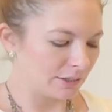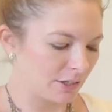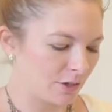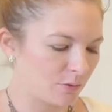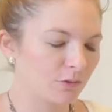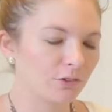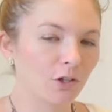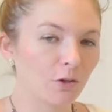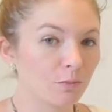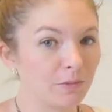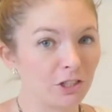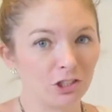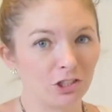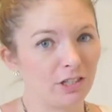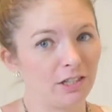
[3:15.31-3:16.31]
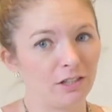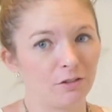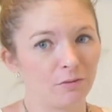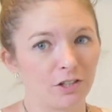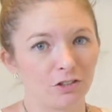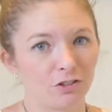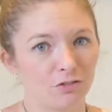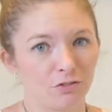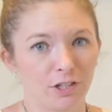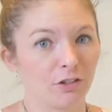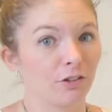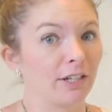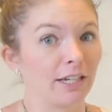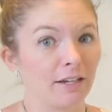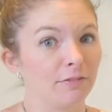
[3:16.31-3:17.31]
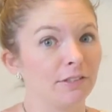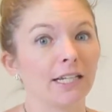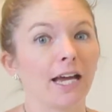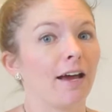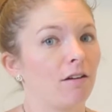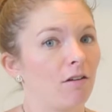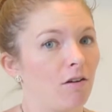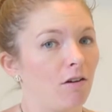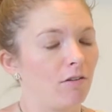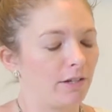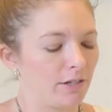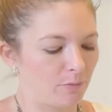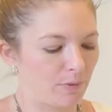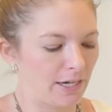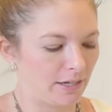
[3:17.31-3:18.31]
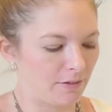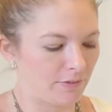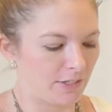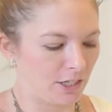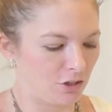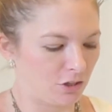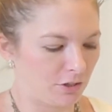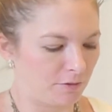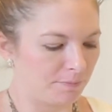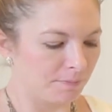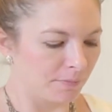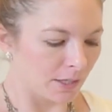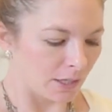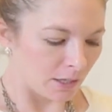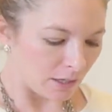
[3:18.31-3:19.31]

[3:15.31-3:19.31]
So don't mention the registry or gifts at all in a wedding invitation.